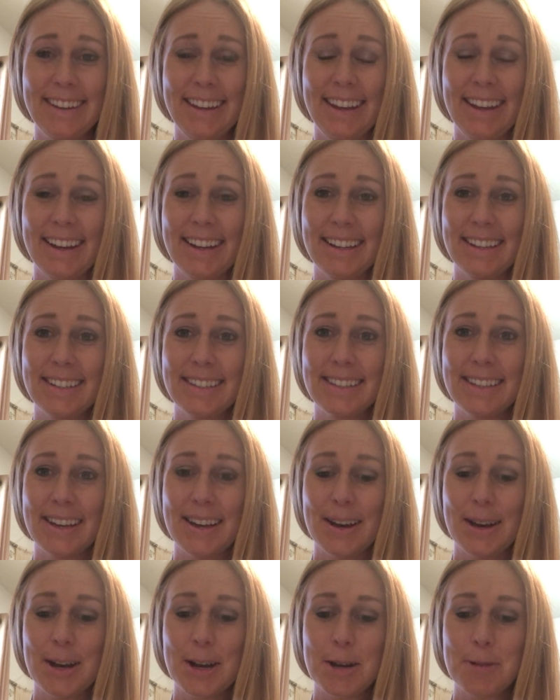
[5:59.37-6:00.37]
And
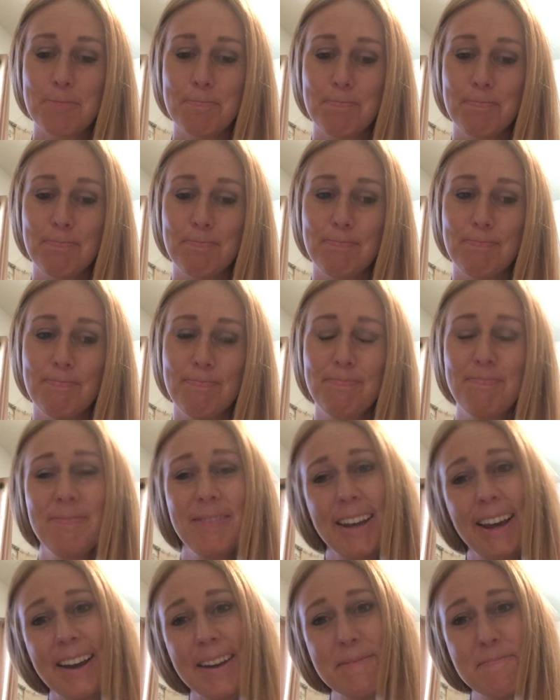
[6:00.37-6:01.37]

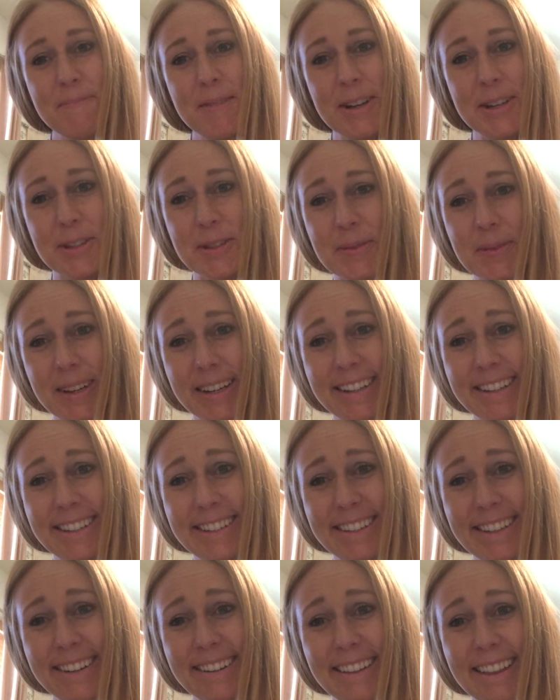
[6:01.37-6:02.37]
yeah, I just wanted to
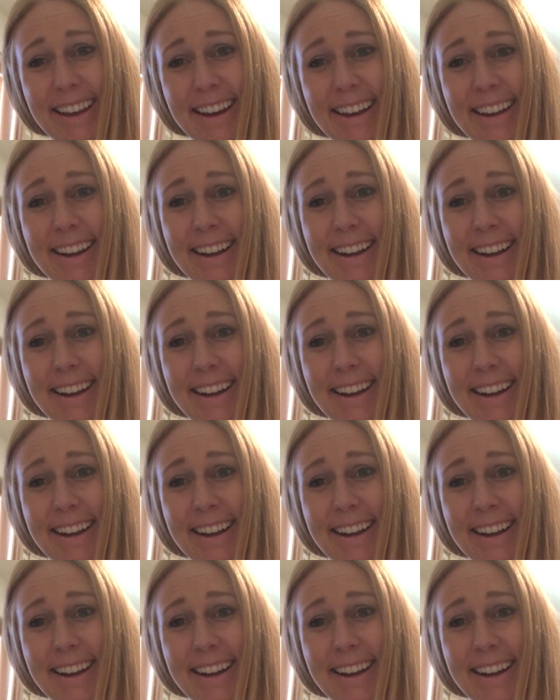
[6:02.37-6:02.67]
share that.